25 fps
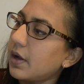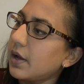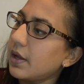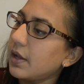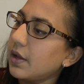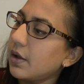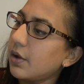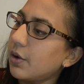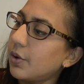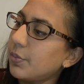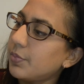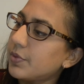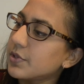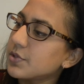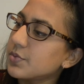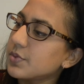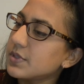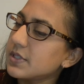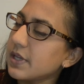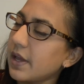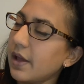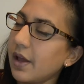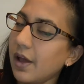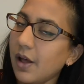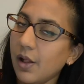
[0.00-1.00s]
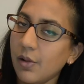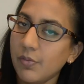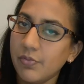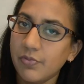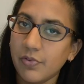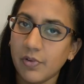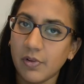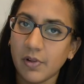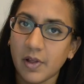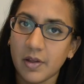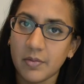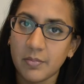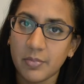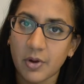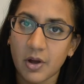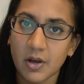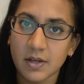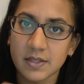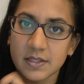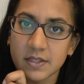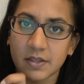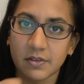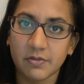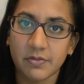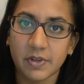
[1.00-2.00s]
I hope this was a helpful
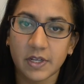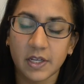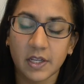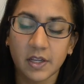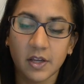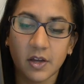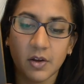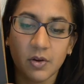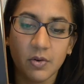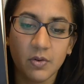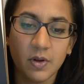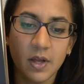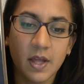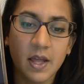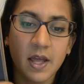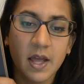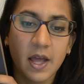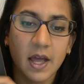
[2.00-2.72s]
unboxing video.